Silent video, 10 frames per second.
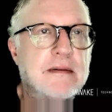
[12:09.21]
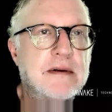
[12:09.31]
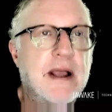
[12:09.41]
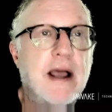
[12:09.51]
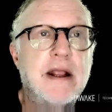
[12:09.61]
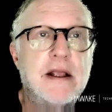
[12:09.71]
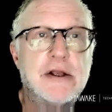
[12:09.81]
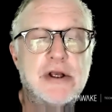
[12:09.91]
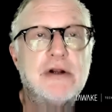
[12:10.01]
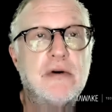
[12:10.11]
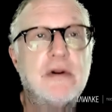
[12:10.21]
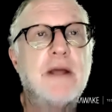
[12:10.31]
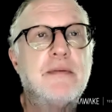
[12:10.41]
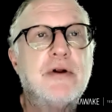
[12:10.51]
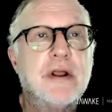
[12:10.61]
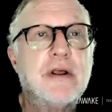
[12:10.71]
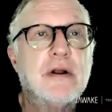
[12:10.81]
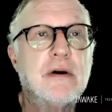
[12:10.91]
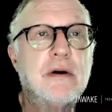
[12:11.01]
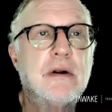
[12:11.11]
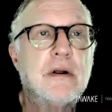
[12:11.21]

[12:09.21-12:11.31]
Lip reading: guiding us into in that particular